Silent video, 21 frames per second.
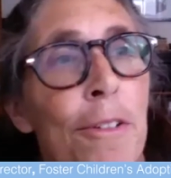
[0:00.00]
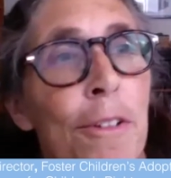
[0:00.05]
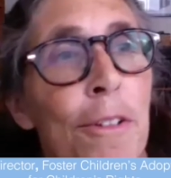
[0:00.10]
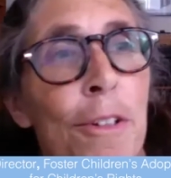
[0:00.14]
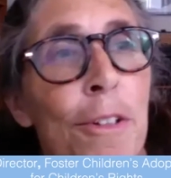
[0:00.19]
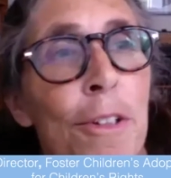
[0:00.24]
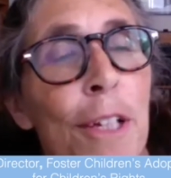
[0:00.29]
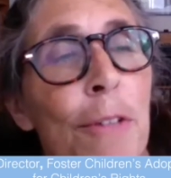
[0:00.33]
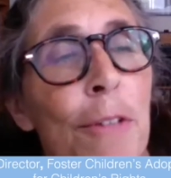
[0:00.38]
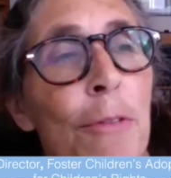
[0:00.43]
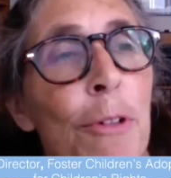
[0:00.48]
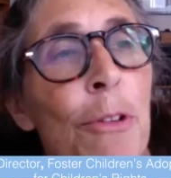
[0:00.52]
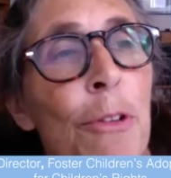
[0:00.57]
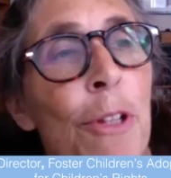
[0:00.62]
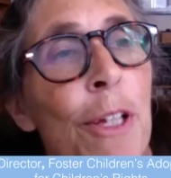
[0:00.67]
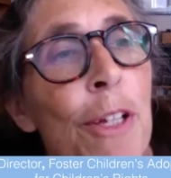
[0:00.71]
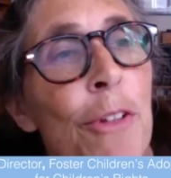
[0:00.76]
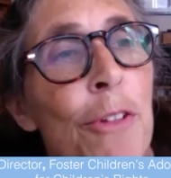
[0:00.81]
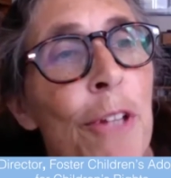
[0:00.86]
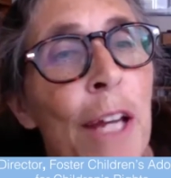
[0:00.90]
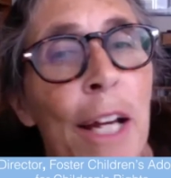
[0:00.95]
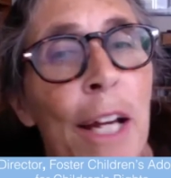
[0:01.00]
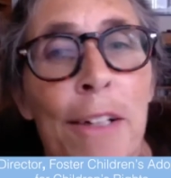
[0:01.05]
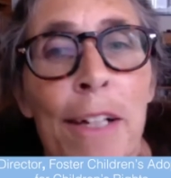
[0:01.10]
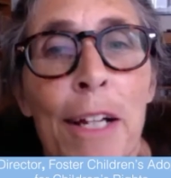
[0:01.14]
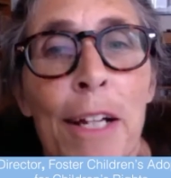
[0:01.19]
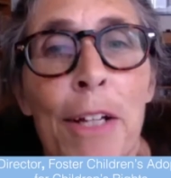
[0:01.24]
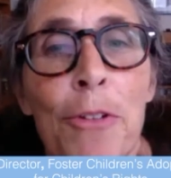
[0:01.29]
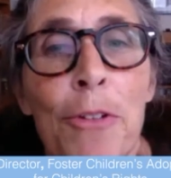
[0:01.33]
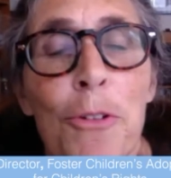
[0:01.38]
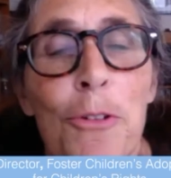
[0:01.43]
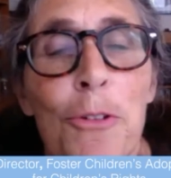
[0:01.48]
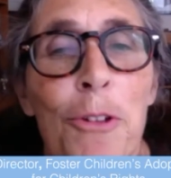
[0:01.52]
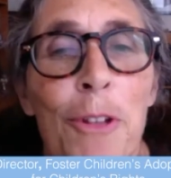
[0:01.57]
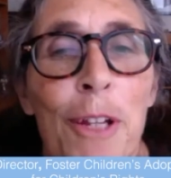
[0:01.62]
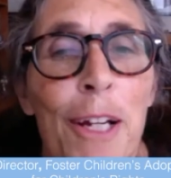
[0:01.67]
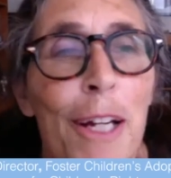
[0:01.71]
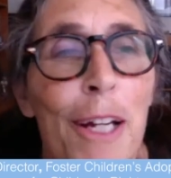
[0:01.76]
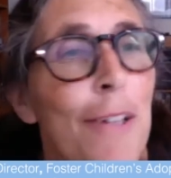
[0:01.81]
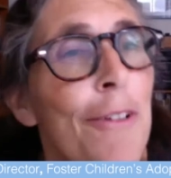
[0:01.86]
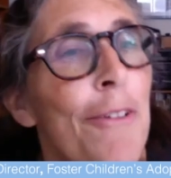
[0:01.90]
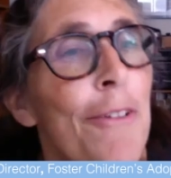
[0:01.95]
give you the exact answer to
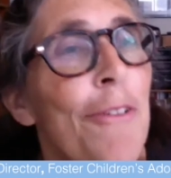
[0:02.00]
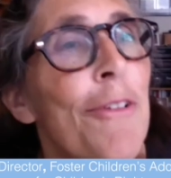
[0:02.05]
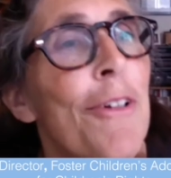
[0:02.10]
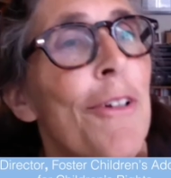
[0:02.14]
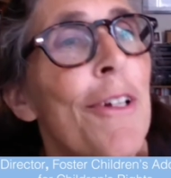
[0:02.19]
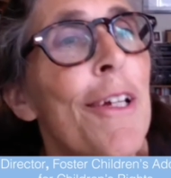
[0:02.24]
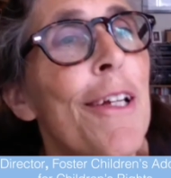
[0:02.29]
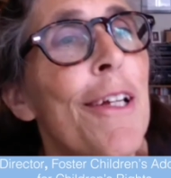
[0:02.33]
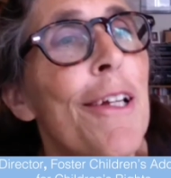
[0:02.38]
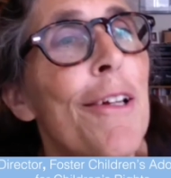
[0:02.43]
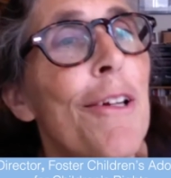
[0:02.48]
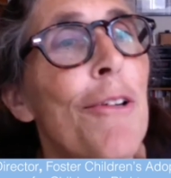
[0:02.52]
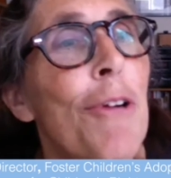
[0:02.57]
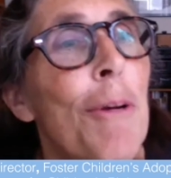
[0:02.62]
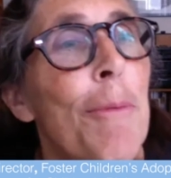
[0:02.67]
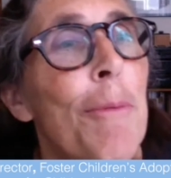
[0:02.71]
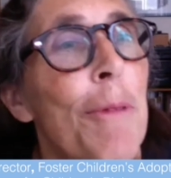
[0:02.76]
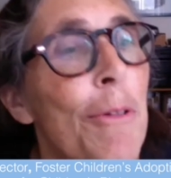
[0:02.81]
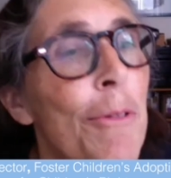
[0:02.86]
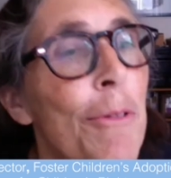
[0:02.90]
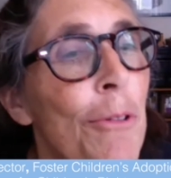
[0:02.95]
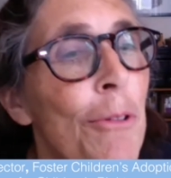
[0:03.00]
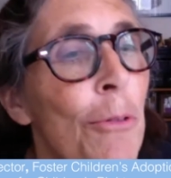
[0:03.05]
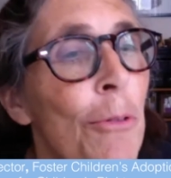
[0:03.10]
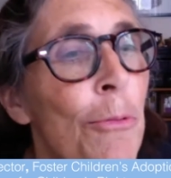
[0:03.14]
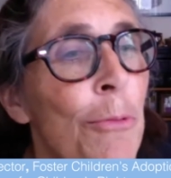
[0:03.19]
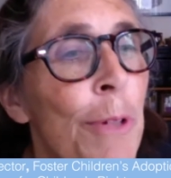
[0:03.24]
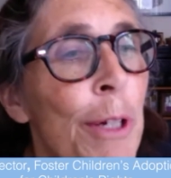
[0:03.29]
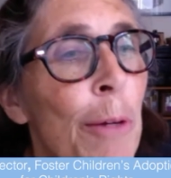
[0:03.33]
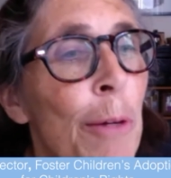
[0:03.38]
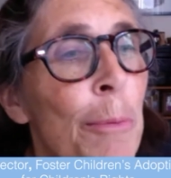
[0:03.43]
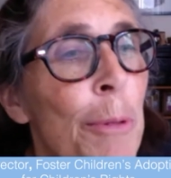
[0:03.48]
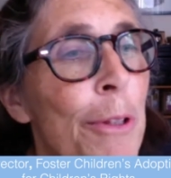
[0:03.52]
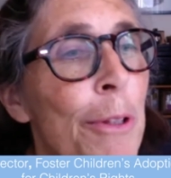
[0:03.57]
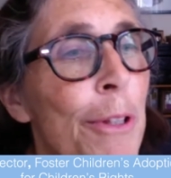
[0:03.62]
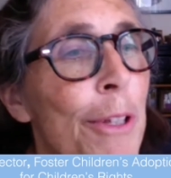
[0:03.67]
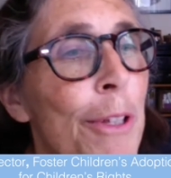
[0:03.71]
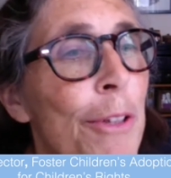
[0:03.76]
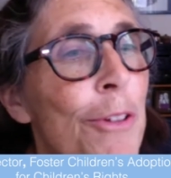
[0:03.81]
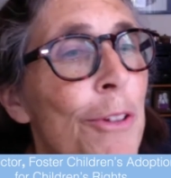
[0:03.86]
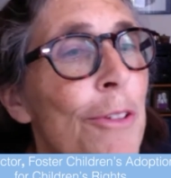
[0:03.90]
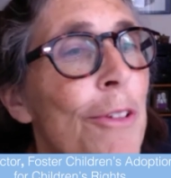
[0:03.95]
that. I'm going to reopen
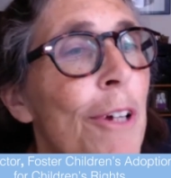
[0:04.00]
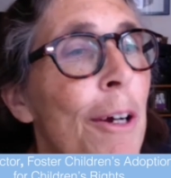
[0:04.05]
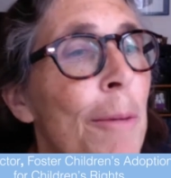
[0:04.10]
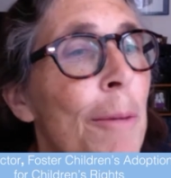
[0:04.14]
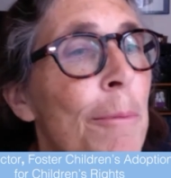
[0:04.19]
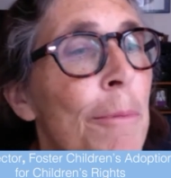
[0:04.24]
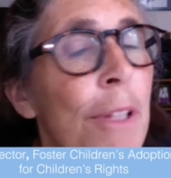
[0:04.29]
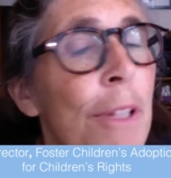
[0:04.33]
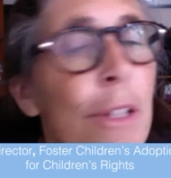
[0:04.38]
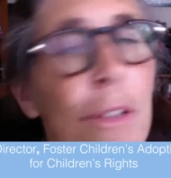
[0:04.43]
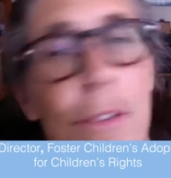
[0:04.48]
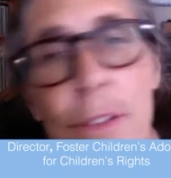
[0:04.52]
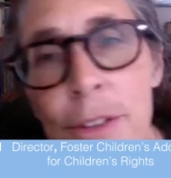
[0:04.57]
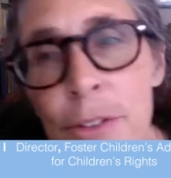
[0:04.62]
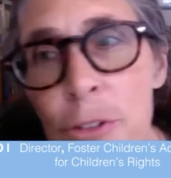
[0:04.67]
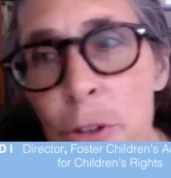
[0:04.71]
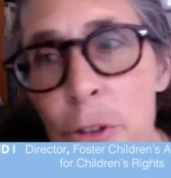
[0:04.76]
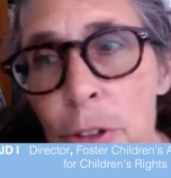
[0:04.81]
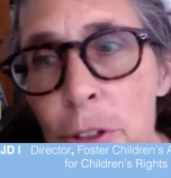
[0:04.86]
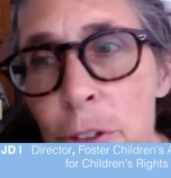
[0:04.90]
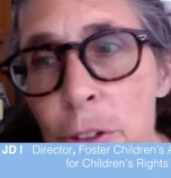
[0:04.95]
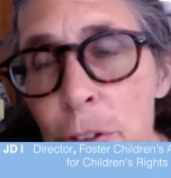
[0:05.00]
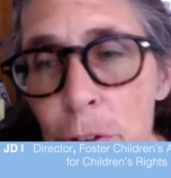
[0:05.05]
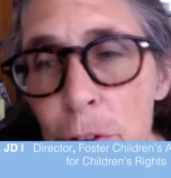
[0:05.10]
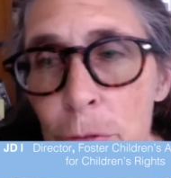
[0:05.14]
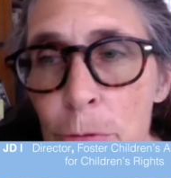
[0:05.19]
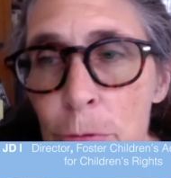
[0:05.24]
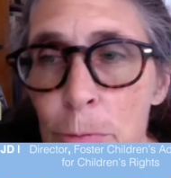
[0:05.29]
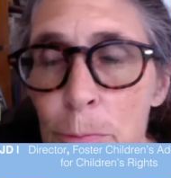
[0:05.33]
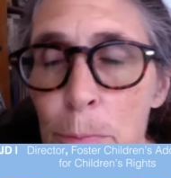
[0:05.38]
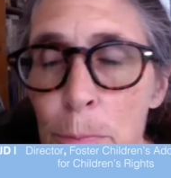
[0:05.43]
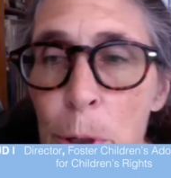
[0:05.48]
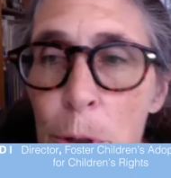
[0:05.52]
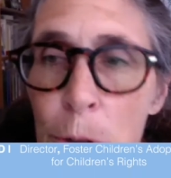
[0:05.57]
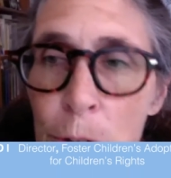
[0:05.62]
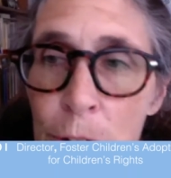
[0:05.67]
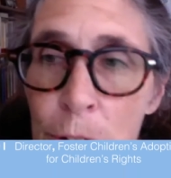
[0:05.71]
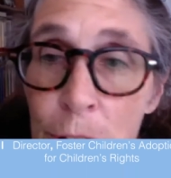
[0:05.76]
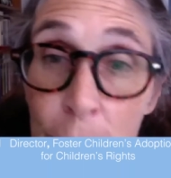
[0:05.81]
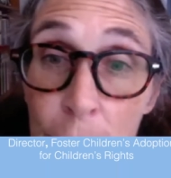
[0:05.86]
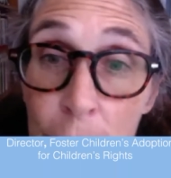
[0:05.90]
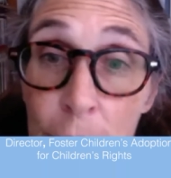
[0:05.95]
this. So this is per
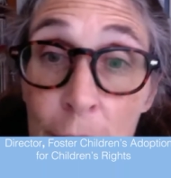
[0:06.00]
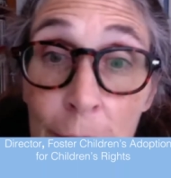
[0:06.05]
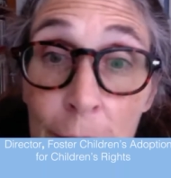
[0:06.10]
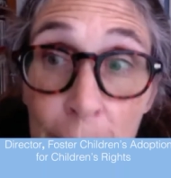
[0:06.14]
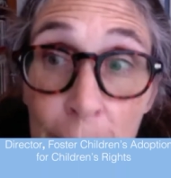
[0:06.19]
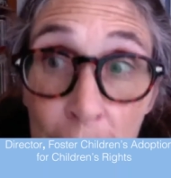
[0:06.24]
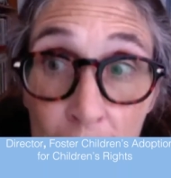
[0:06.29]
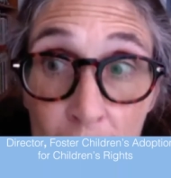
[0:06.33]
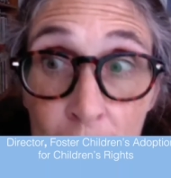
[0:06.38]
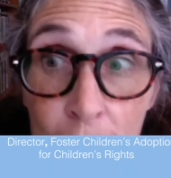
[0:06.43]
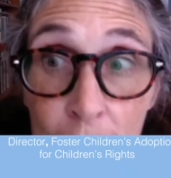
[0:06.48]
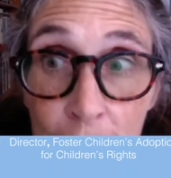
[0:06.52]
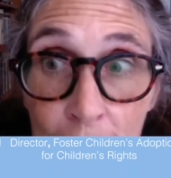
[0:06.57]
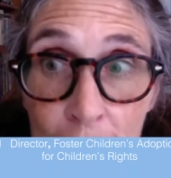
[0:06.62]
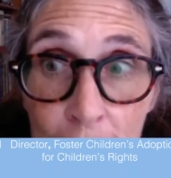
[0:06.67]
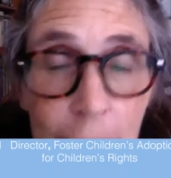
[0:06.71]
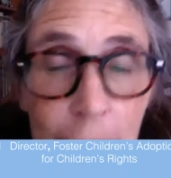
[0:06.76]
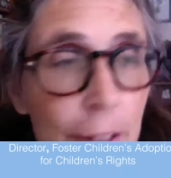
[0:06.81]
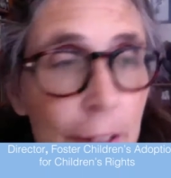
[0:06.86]
DCFS data.